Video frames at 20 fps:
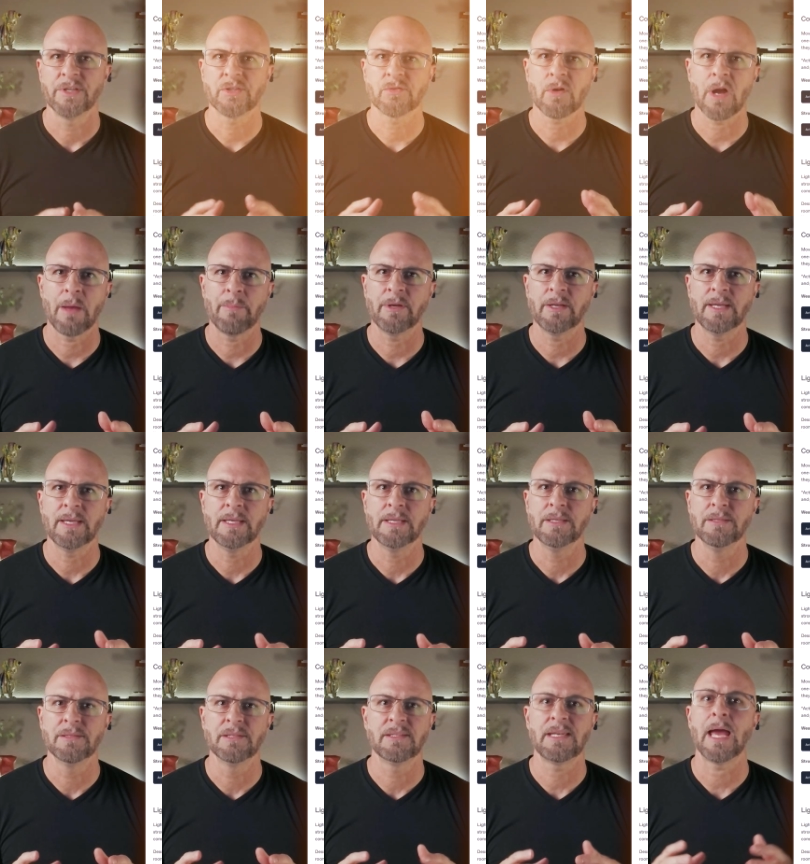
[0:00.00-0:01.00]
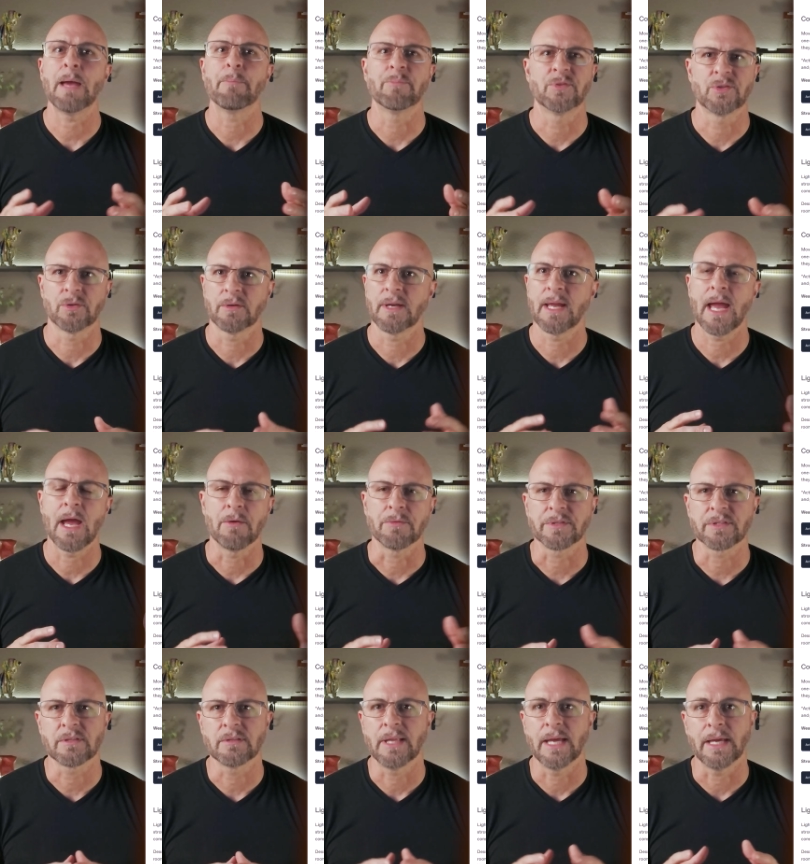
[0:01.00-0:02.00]
Describe it in steps or
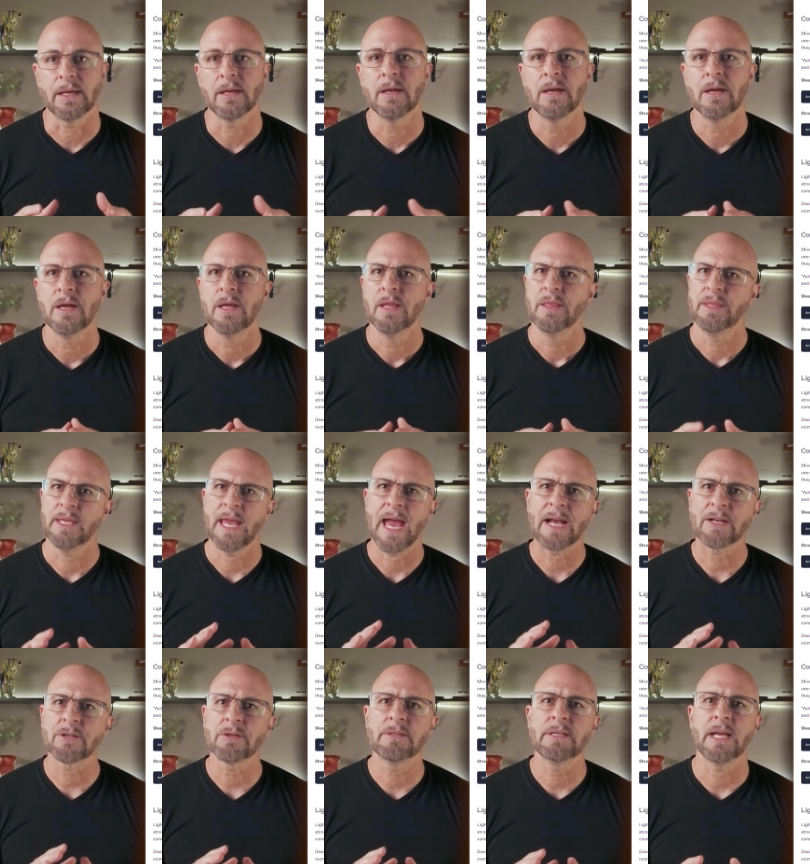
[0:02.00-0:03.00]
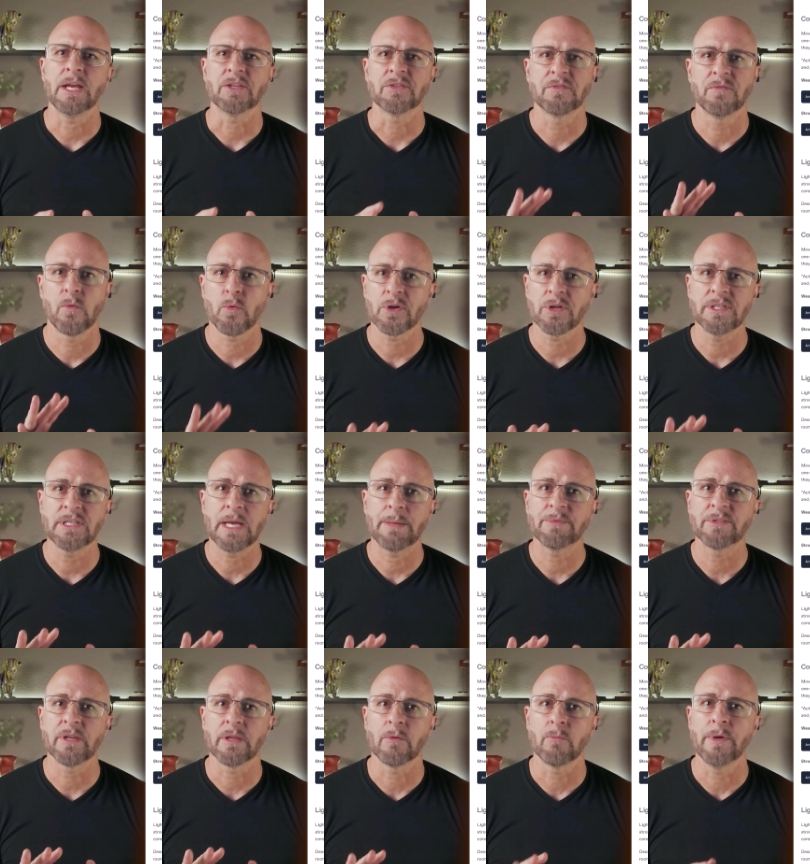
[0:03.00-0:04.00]
counts, like the actor takes four
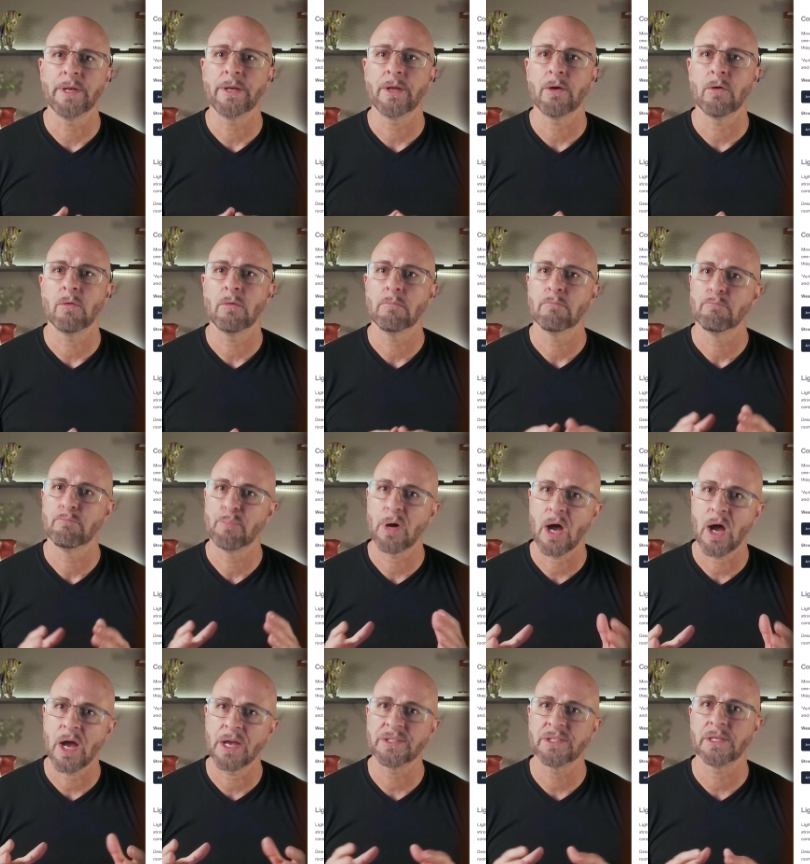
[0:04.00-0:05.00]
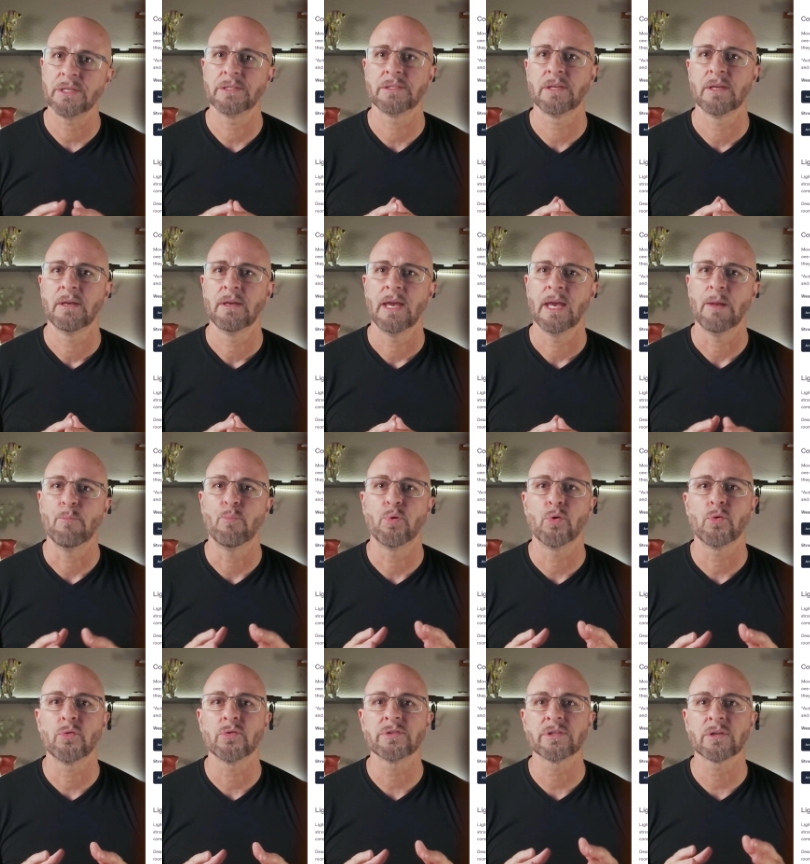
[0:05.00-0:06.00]
steps to the window, pauses, and
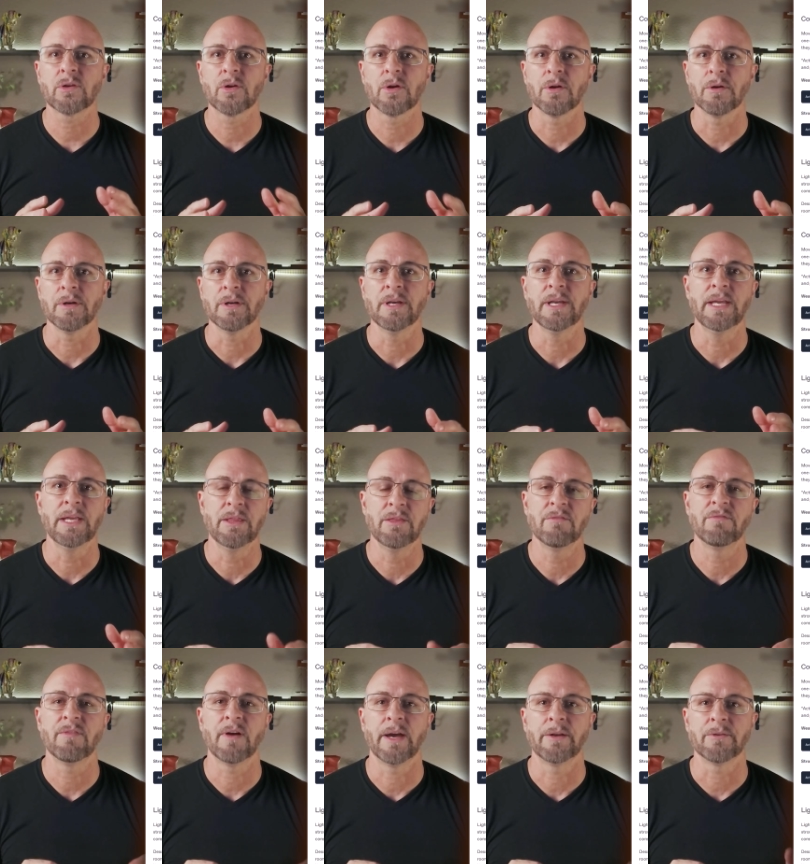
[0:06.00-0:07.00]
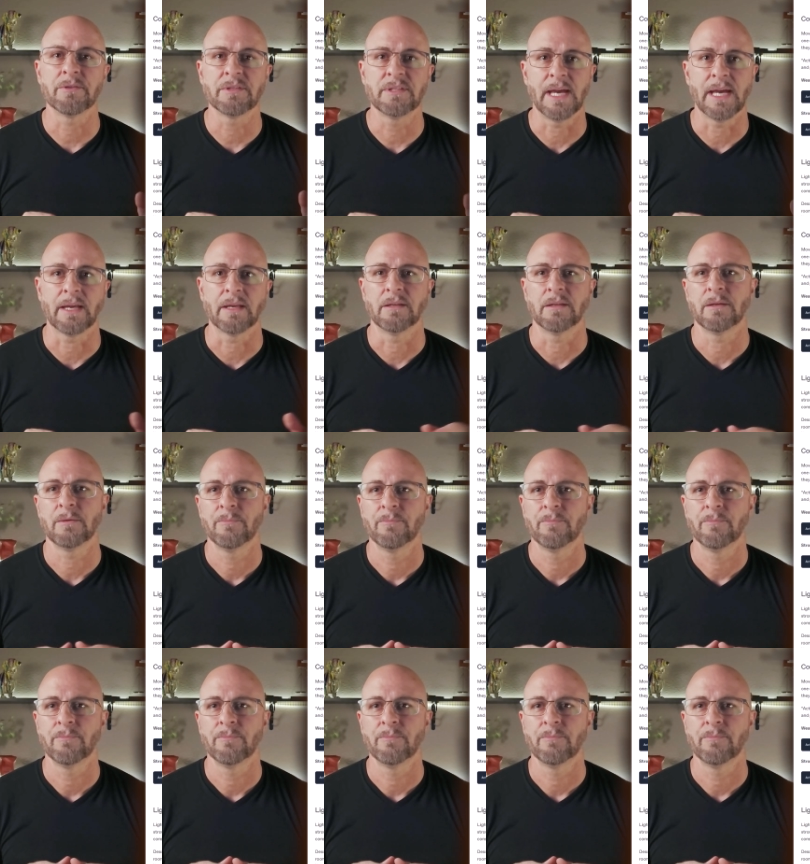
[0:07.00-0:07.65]
pulls the curtain in the final second.